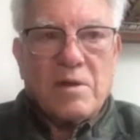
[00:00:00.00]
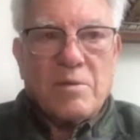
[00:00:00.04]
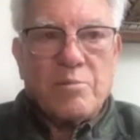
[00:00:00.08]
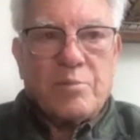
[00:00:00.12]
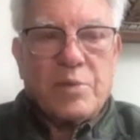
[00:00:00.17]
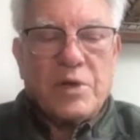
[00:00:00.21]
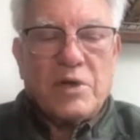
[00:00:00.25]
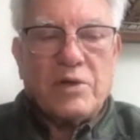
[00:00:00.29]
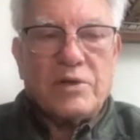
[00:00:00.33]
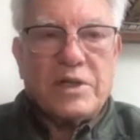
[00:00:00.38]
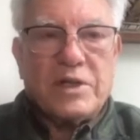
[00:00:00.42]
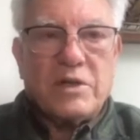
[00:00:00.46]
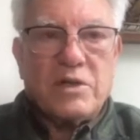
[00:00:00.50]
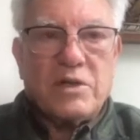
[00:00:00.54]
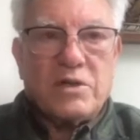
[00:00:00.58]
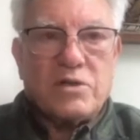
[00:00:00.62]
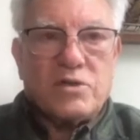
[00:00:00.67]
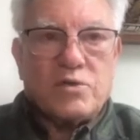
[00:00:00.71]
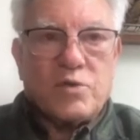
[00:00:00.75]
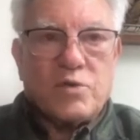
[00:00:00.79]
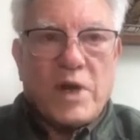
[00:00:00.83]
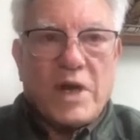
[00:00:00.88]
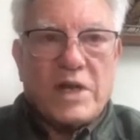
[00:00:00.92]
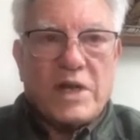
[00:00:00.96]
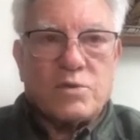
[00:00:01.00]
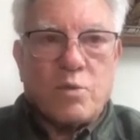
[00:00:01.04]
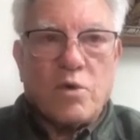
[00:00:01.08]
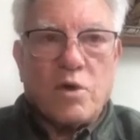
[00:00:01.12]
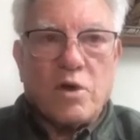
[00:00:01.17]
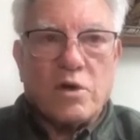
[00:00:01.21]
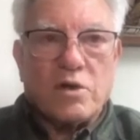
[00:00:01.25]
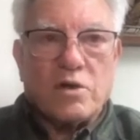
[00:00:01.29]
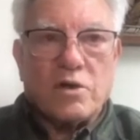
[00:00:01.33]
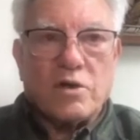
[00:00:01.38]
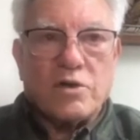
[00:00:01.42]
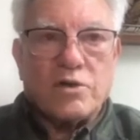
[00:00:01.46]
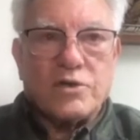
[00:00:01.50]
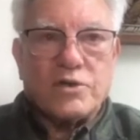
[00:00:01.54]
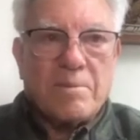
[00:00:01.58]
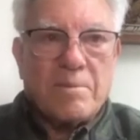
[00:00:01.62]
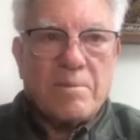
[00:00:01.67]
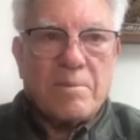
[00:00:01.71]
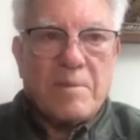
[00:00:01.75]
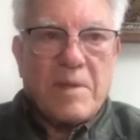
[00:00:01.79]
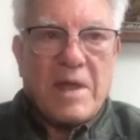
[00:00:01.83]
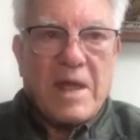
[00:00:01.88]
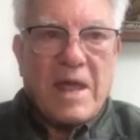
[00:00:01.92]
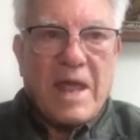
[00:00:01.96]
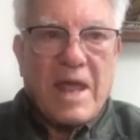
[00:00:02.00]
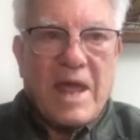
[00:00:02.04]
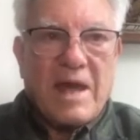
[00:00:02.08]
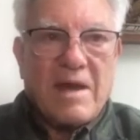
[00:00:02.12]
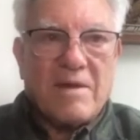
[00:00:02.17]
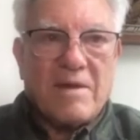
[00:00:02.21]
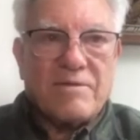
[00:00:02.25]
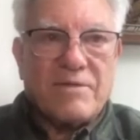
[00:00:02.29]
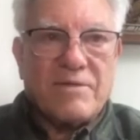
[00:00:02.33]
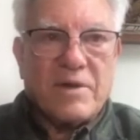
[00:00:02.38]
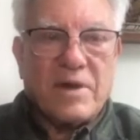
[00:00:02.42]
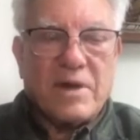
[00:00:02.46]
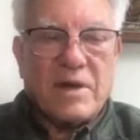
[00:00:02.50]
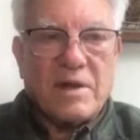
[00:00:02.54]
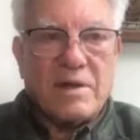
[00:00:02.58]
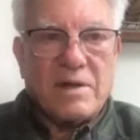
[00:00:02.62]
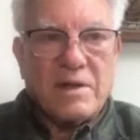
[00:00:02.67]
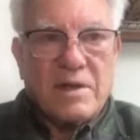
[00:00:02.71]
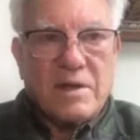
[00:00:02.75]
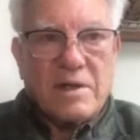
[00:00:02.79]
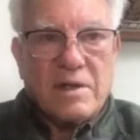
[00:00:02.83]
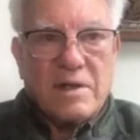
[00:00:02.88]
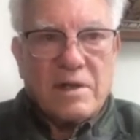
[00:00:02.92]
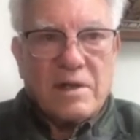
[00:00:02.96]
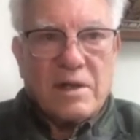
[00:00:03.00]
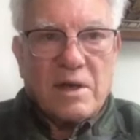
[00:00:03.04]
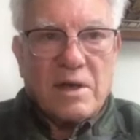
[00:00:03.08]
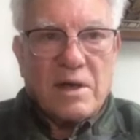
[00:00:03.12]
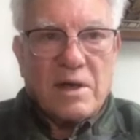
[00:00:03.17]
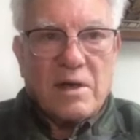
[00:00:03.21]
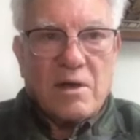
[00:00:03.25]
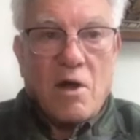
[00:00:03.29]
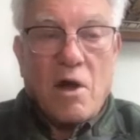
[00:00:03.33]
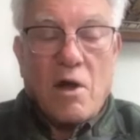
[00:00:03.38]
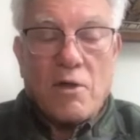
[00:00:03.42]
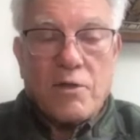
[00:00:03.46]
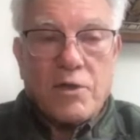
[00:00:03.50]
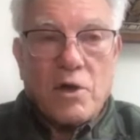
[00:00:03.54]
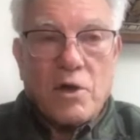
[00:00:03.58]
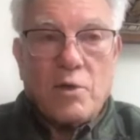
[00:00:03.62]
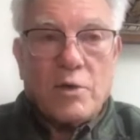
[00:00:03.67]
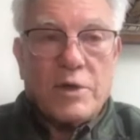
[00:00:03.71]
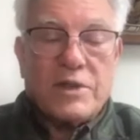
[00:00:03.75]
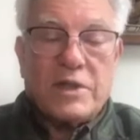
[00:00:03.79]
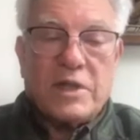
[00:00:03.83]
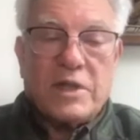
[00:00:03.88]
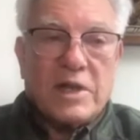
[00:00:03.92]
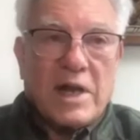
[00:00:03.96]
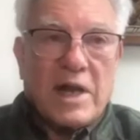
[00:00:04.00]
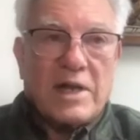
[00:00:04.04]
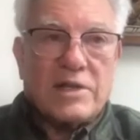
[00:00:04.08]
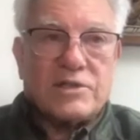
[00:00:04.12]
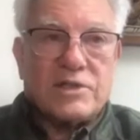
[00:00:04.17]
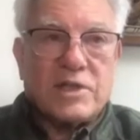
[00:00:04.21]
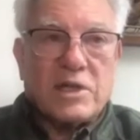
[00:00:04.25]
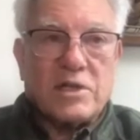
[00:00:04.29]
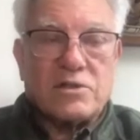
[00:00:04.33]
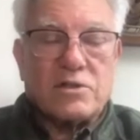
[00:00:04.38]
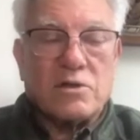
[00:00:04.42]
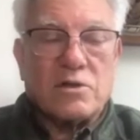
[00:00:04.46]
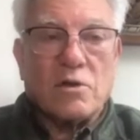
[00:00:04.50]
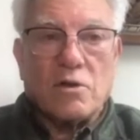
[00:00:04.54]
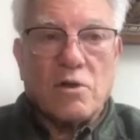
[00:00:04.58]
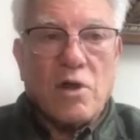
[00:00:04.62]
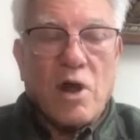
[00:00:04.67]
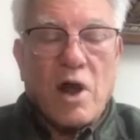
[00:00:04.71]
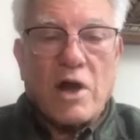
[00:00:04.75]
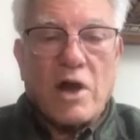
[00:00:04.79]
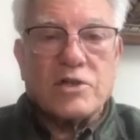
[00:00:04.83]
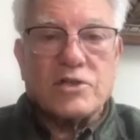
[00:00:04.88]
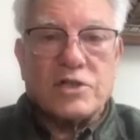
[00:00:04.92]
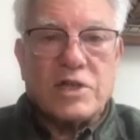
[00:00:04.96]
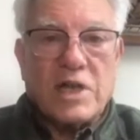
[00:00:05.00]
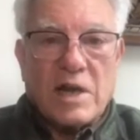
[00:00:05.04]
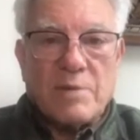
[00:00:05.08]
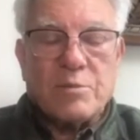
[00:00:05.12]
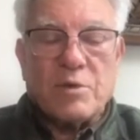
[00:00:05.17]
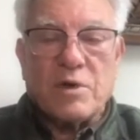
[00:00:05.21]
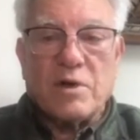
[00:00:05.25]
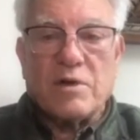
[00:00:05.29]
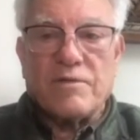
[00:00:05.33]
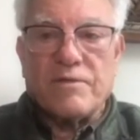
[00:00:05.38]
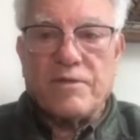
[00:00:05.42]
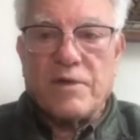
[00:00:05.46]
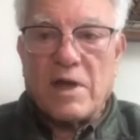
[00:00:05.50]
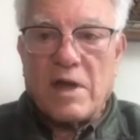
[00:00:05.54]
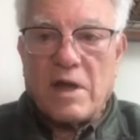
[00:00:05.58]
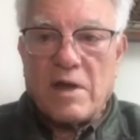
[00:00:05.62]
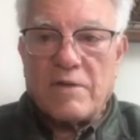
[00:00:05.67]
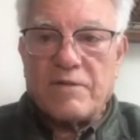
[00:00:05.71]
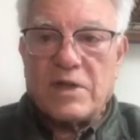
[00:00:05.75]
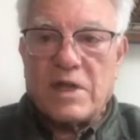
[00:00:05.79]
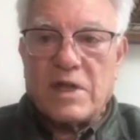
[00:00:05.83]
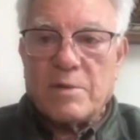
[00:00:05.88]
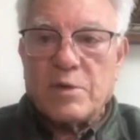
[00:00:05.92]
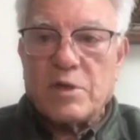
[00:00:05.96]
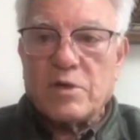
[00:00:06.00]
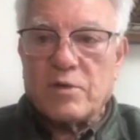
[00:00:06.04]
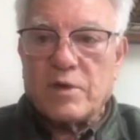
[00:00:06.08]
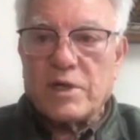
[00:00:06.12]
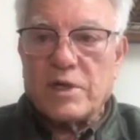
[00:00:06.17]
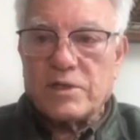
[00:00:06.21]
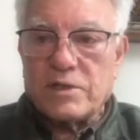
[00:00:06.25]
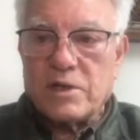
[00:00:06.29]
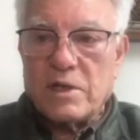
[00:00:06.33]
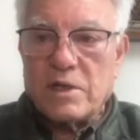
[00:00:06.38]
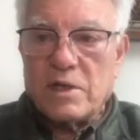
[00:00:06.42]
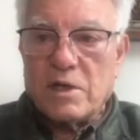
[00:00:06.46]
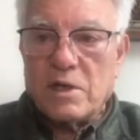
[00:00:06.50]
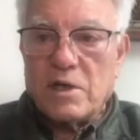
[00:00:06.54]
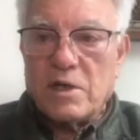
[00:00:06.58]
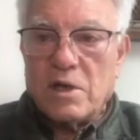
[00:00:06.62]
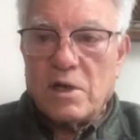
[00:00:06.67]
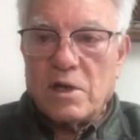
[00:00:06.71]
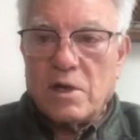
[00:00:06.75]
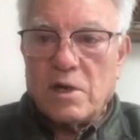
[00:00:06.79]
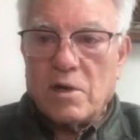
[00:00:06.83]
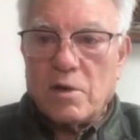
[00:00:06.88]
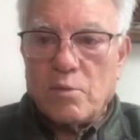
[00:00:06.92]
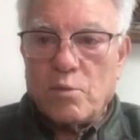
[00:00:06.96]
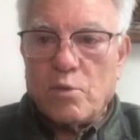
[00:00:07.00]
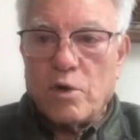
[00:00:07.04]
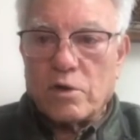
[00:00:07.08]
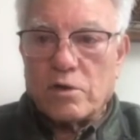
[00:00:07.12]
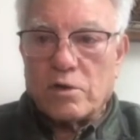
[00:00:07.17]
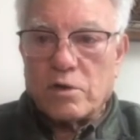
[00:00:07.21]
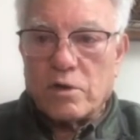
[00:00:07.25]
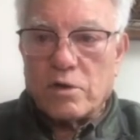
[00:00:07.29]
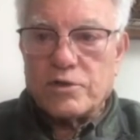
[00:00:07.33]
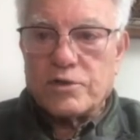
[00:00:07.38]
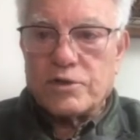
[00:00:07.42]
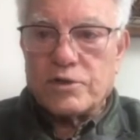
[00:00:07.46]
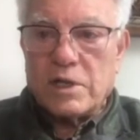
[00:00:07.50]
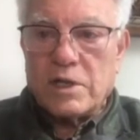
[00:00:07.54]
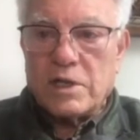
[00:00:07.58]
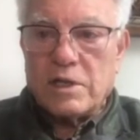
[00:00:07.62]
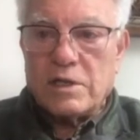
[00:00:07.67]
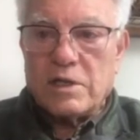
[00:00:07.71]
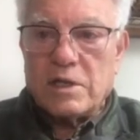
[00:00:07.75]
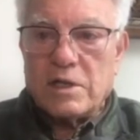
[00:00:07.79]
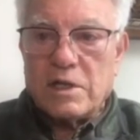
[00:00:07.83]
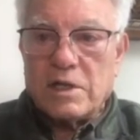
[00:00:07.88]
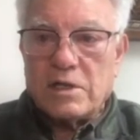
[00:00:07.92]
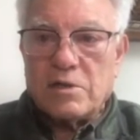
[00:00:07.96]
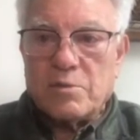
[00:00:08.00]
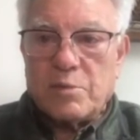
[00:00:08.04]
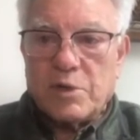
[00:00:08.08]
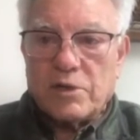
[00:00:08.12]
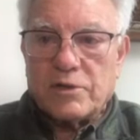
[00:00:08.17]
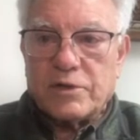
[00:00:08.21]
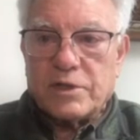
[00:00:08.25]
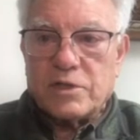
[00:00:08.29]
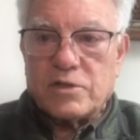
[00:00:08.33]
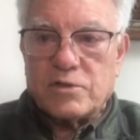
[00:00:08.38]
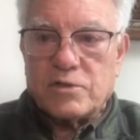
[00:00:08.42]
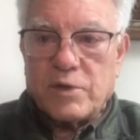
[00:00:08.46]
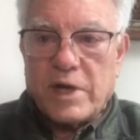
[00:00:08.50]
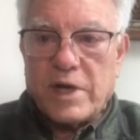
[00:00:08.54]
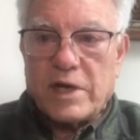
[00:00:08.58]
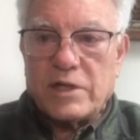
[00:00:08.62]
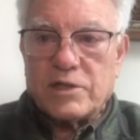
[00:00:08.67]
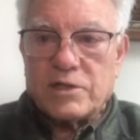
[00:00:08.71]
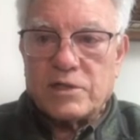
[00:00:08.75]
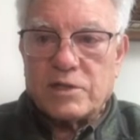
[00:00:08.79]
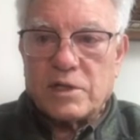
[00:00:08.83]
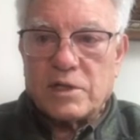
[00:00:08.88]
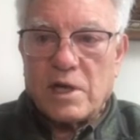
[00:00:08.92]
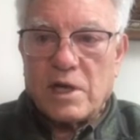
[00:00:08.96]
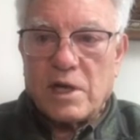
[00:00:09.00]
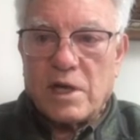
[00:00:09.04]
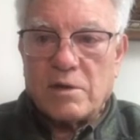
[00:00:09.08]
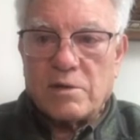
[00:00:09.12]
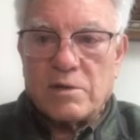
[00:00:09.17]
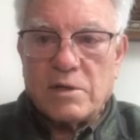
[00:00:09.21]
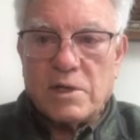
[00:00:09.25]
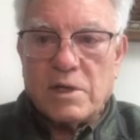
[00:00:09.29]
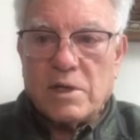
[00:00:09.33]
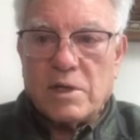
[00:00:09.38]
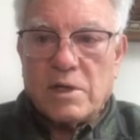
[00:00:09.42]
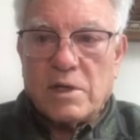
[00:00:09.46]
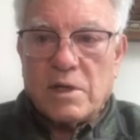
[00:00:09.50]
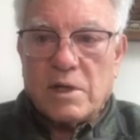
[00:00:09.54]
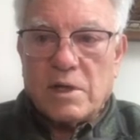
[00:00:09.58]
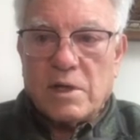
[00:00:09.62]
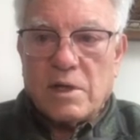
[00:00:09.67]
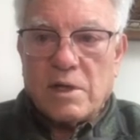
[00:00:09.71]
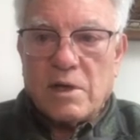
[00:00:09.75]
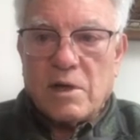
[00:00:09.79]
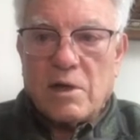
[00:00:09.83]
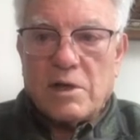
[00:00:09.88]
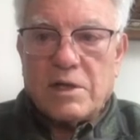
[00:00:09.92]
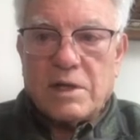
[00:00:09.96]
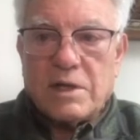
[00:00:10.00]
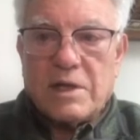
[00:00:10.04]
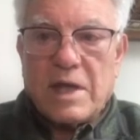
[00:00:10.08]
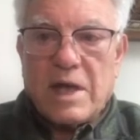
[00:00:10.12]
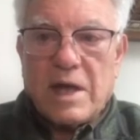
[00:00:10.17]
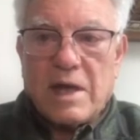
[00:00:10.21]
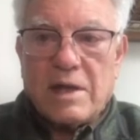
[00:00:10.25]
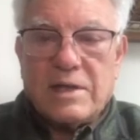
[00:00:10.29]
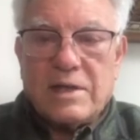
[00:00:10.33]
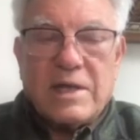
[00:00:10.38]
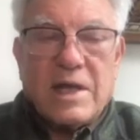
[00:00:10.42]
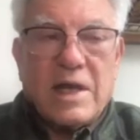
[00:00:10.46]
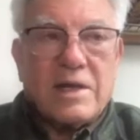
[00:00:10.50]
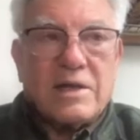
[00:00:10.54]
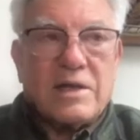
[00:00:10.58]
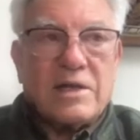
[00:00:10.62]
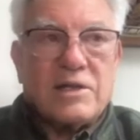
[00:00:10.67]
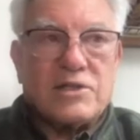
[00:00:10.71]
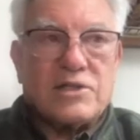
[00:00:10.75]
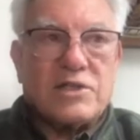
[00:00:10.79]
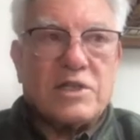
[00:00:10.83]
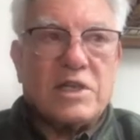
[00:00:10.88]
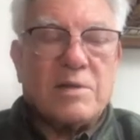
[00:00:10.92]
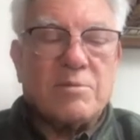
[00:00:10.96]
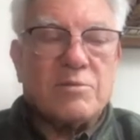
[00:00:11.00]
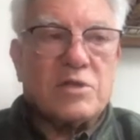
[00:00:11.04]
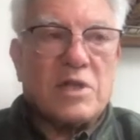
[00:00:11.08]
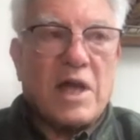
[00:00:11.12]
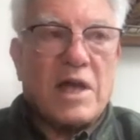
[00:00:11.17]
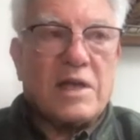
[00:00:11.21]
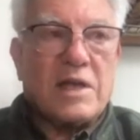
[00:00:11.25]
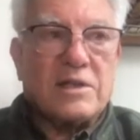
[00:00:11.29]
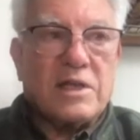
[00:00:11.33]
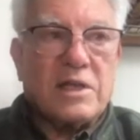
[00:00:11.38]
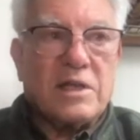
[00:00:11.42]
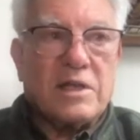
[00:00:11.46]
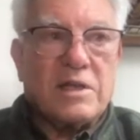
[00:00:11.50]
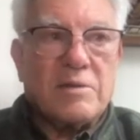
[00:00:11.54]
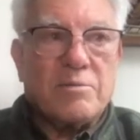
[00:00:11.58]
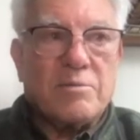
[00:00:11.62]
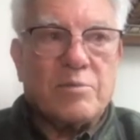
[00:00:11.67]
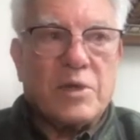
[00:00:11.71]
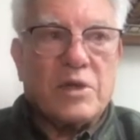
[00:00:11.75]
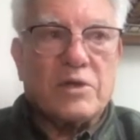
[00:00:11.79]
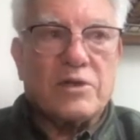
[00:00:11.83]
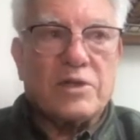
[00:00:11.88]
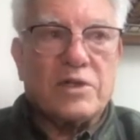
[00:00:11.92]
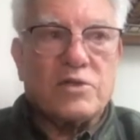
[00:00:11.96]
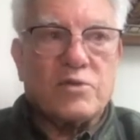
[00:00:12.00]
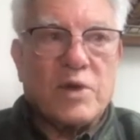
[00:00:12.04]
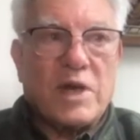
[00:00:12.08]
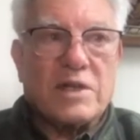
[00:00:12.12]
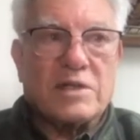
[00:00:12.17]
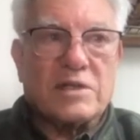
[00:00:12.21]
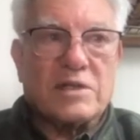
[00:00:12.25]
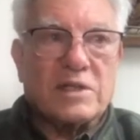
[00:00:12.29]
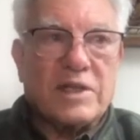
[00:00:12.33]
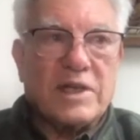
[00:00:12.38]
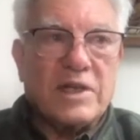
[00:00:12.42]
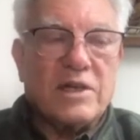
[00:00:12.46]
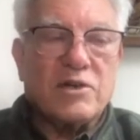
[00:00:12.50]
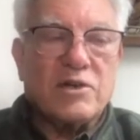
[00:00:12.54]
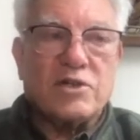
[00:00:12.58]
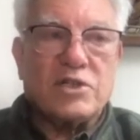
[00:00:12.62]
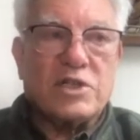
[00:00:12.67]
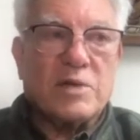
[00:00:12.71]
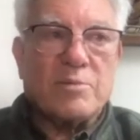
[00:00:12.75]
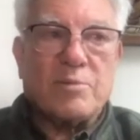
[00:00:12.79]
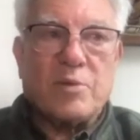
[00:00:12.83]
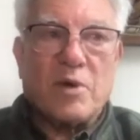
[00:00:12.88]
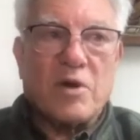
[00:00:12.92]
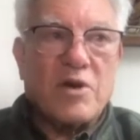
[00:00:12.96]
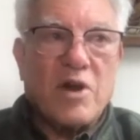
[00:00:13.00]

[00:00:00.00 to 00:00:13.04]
Building trades workers have, although in the United States there are a large number of immigrant workers in the building trades, yet it seems like the building trades leadership are